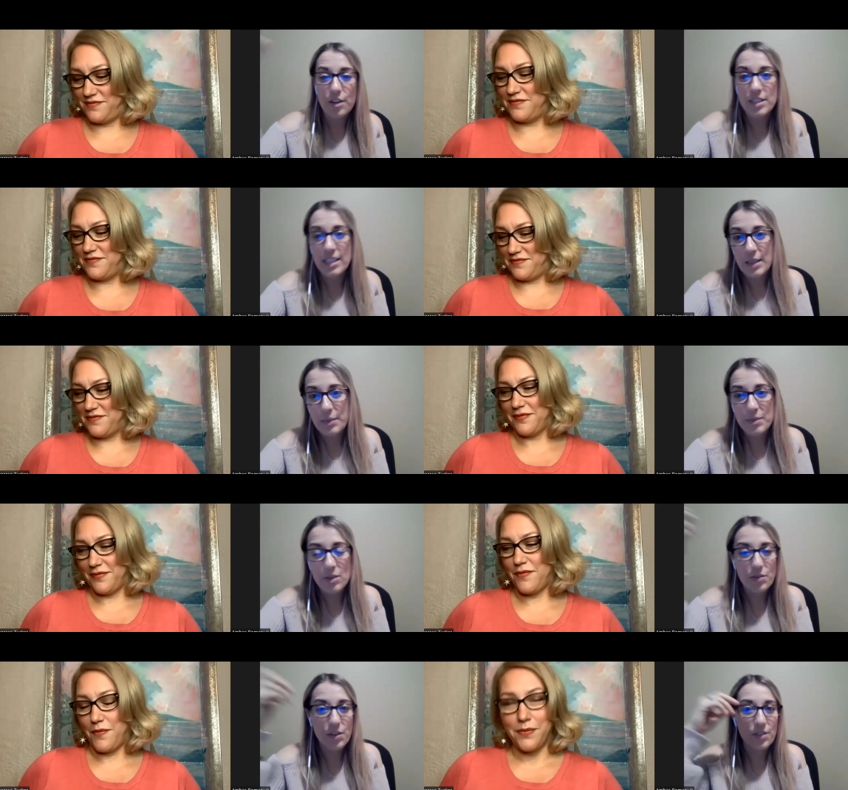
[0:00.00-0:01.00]

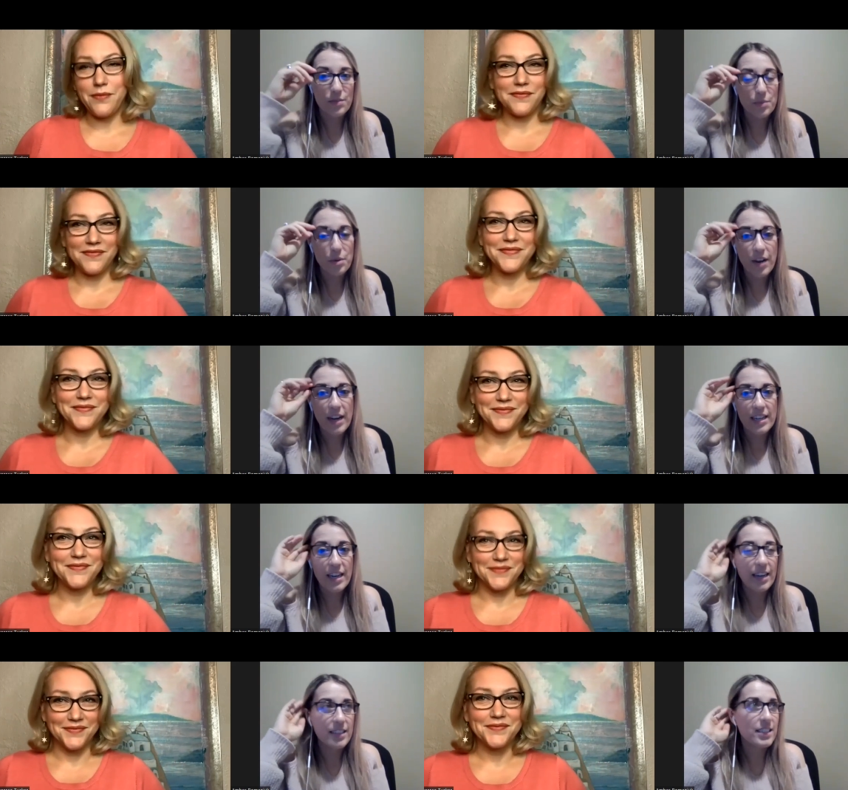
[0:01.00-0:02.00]
Speaker 1: teams for providing
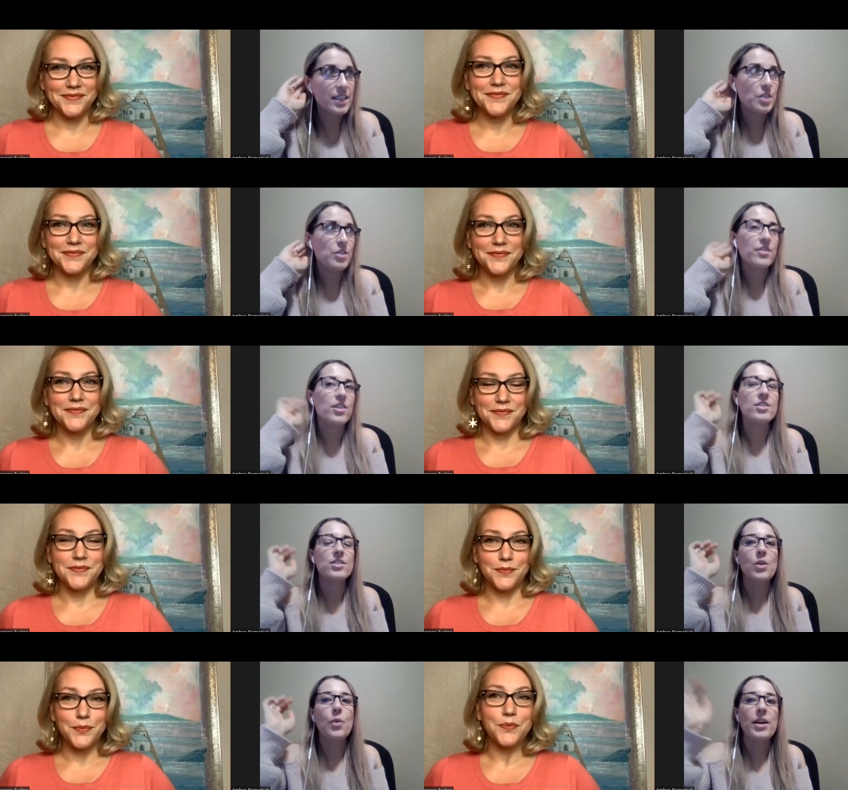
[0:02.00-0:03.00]
guidance in the universe
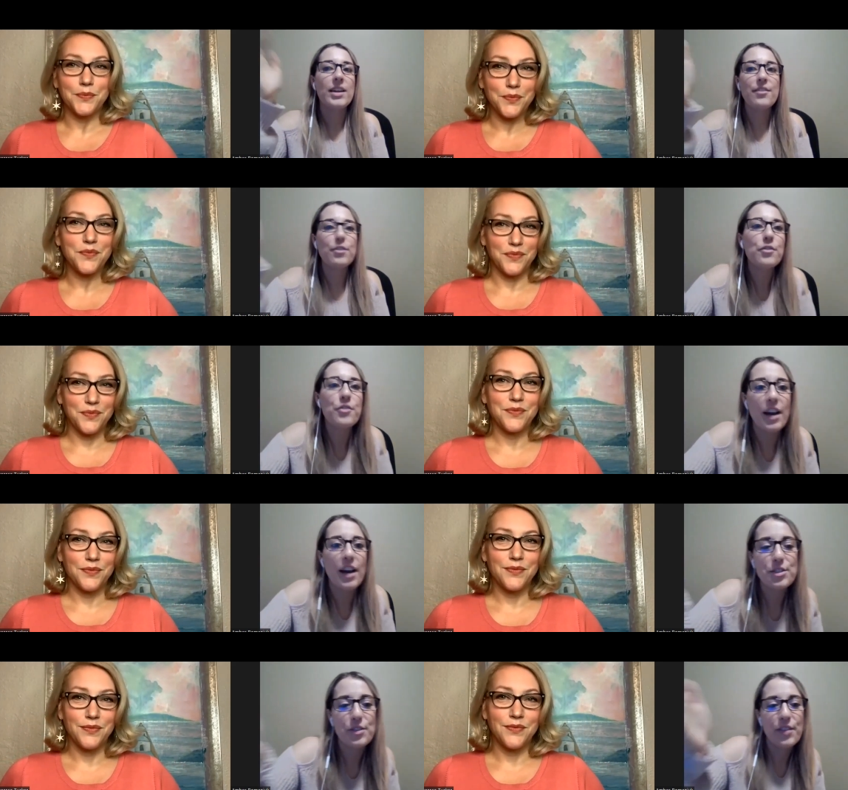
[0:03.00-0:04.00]
so where can everyone
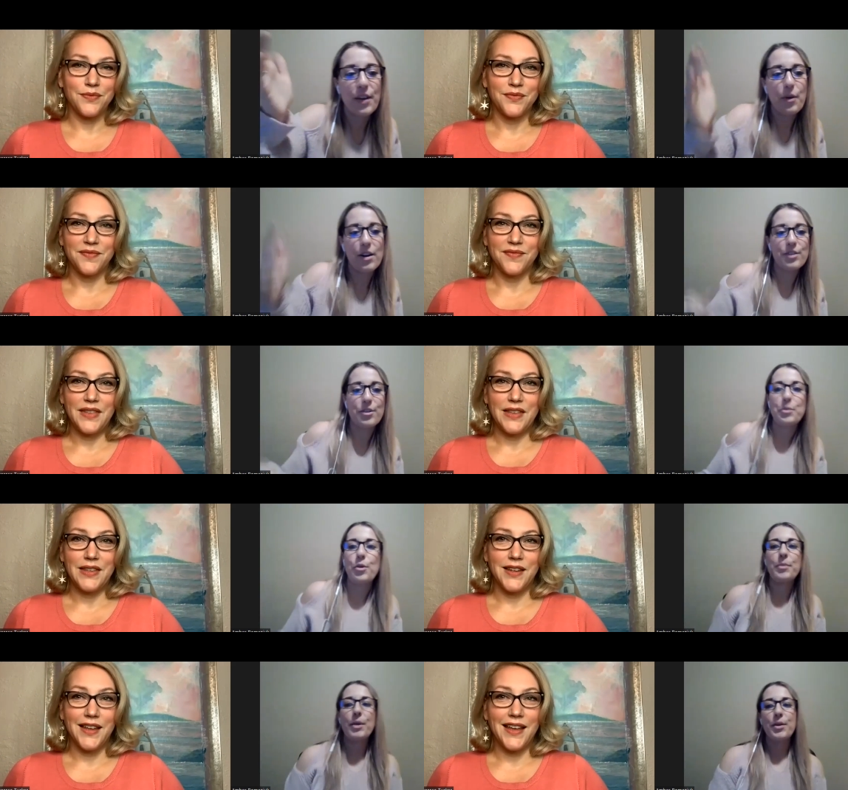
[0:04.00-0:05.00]
find you if they want to learn
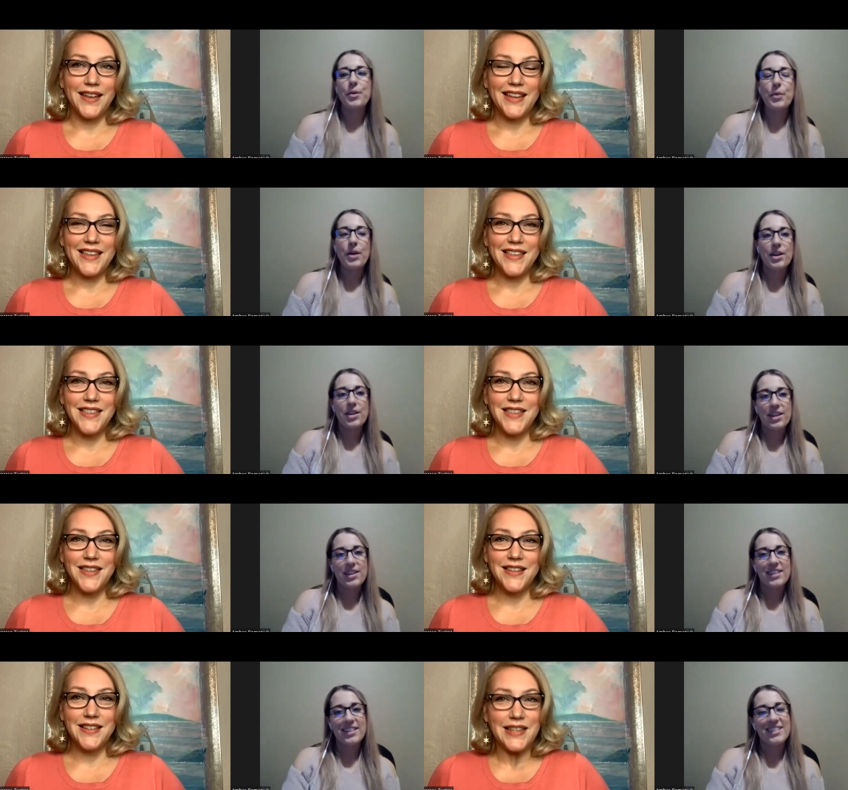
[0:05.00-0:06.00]
more about your work
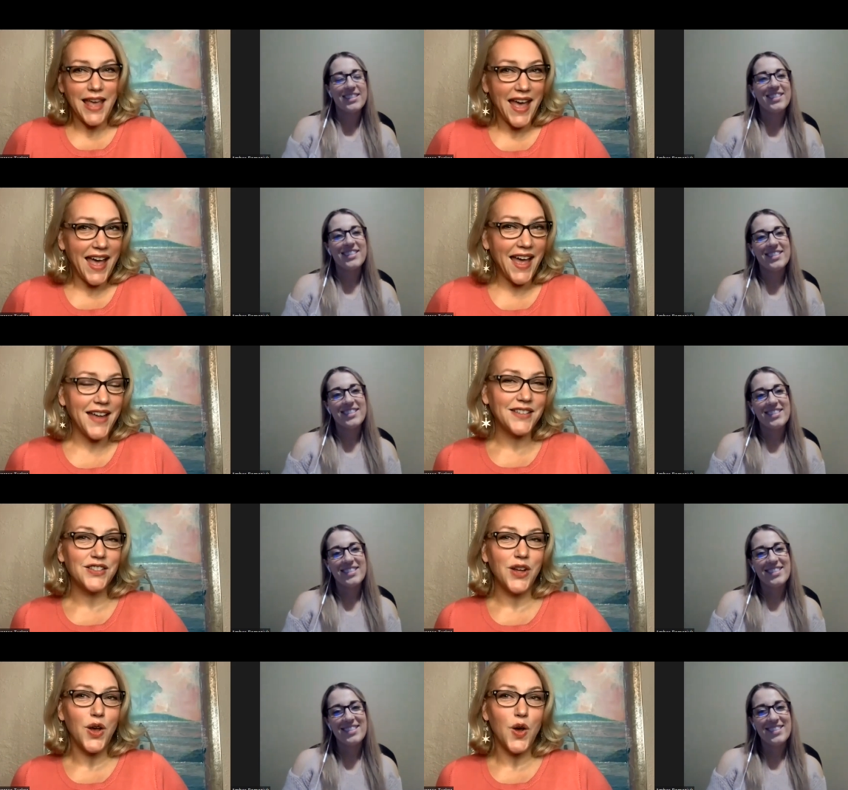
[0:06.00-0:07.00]
Speaker 2: yeah.
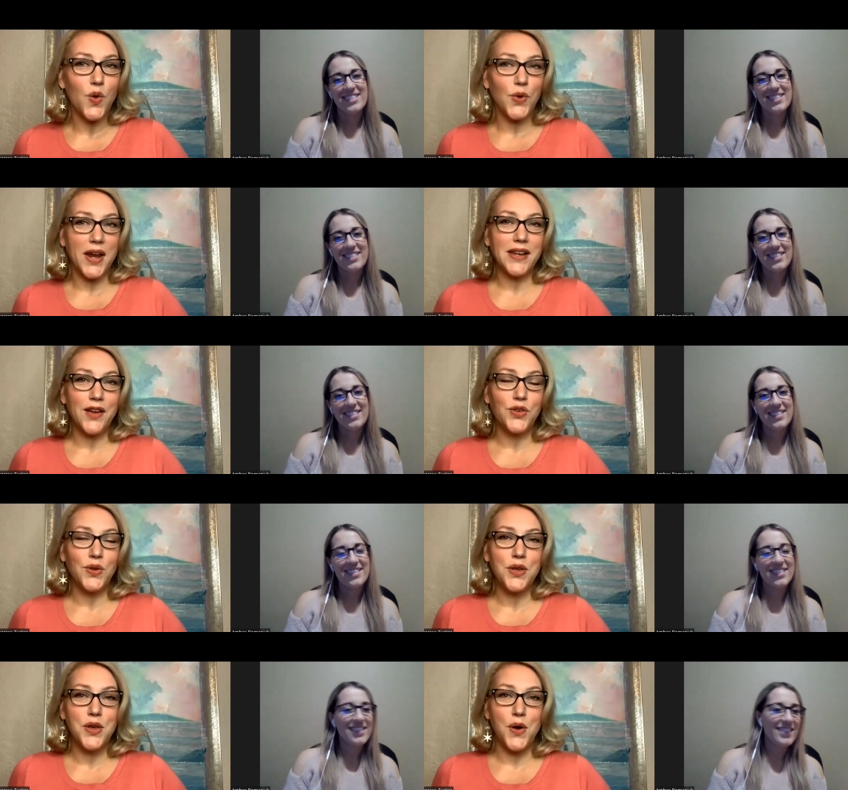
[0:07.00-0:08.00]
So right now you
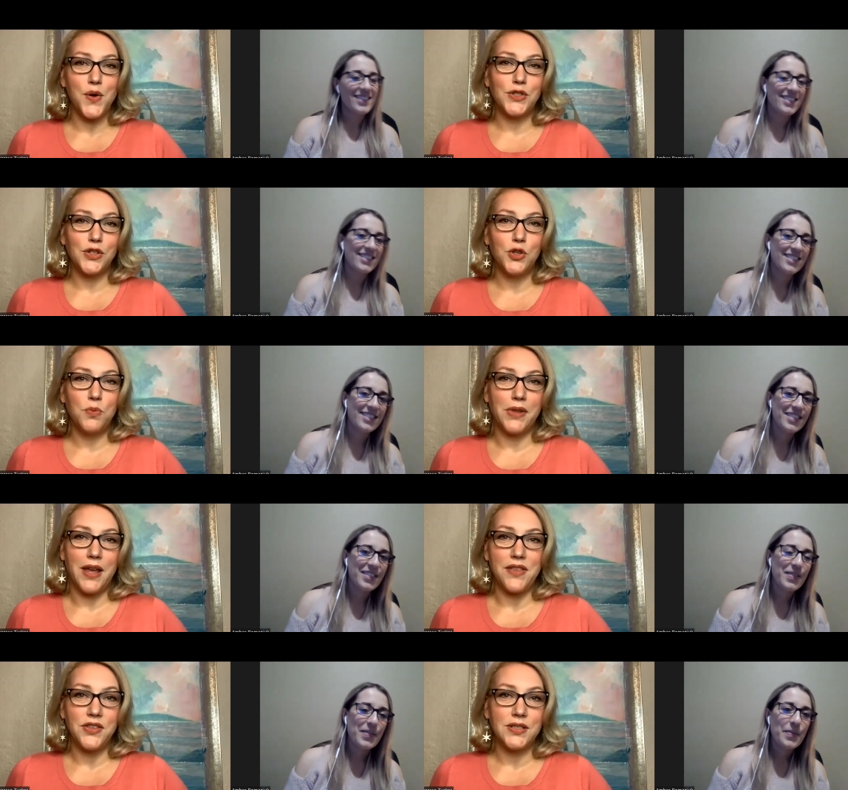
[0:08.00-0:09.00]
can go to
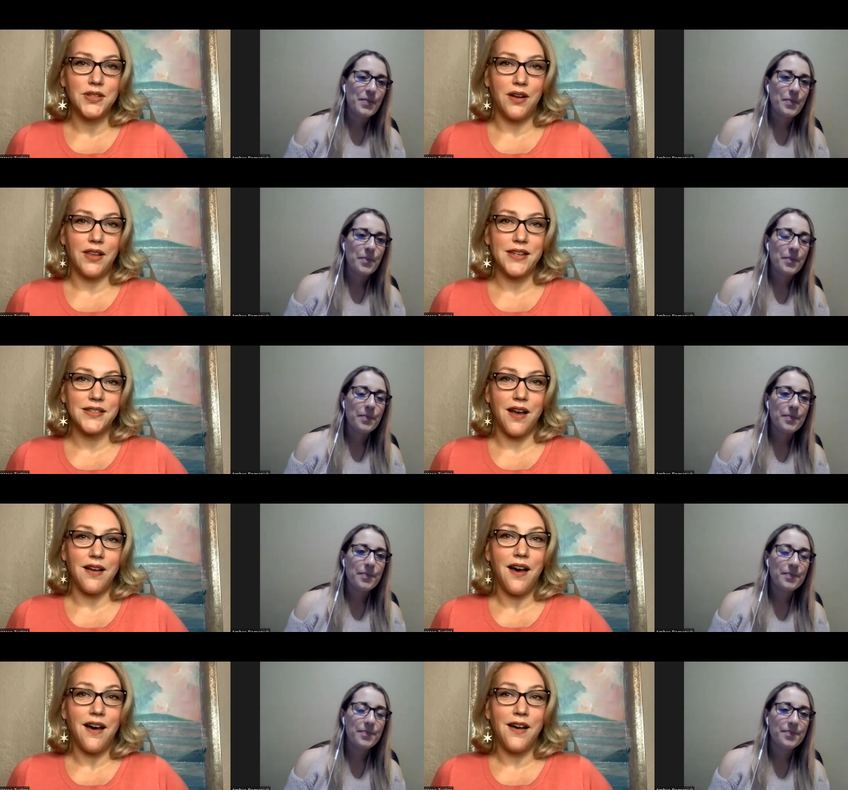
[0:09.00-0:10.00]

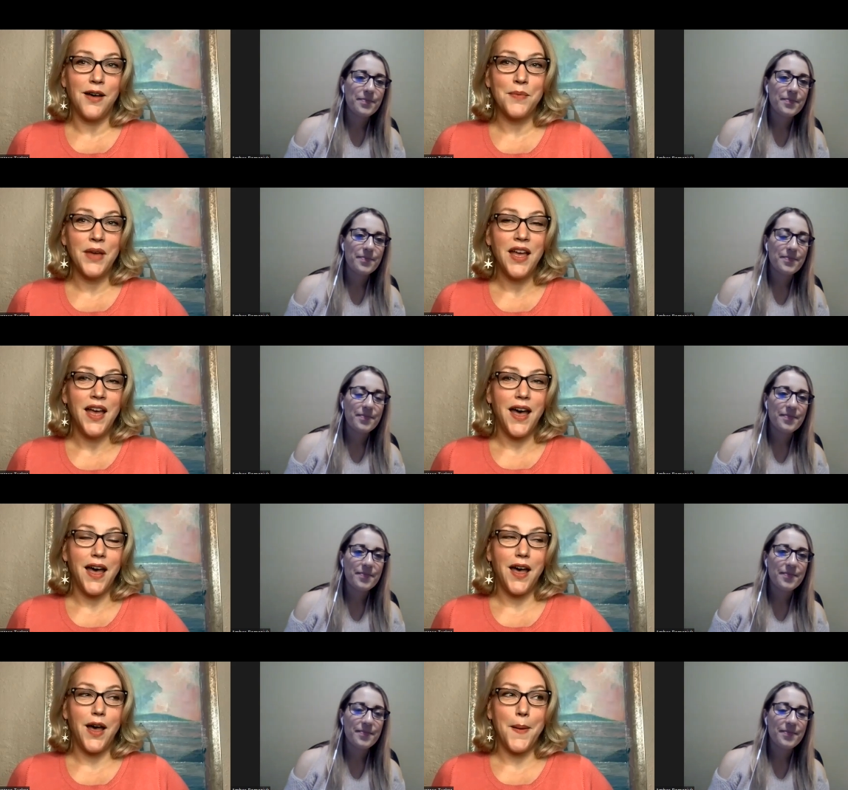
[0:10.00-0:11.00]
blythestarlight.com.
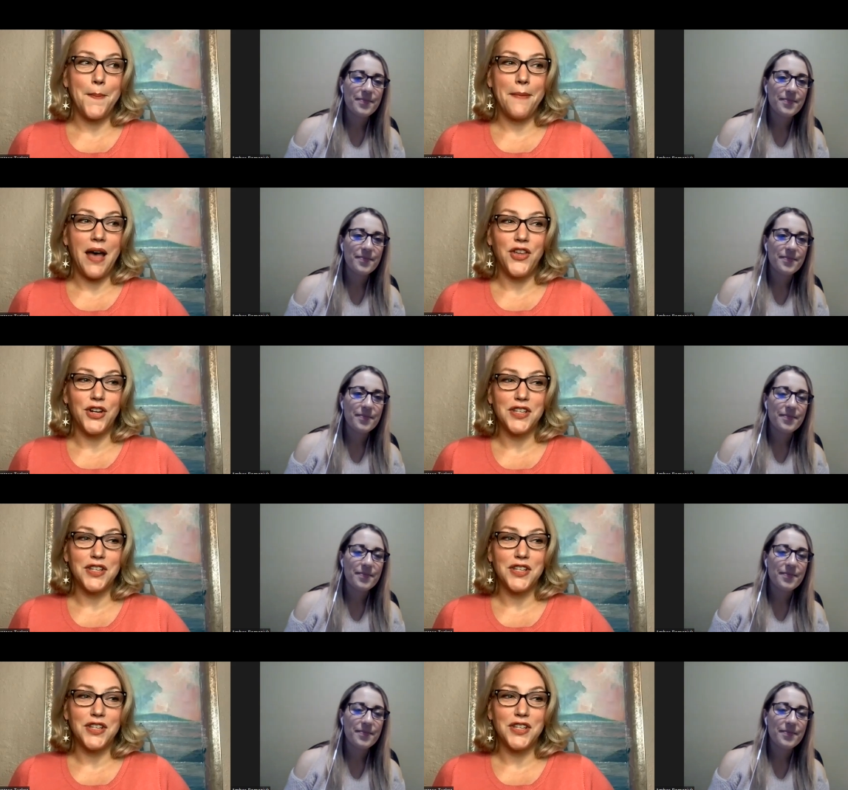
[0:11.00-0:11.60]
Um, there's a